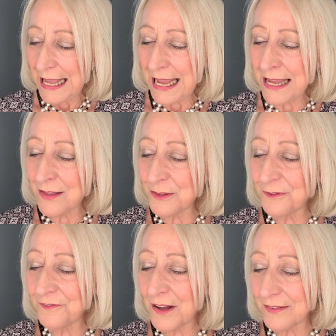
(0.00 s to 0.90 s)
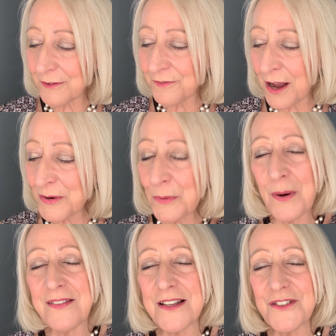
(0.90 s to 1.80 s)
And then the, fi the final
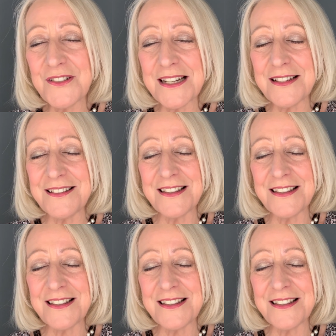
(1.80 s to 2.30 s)
one that, uh,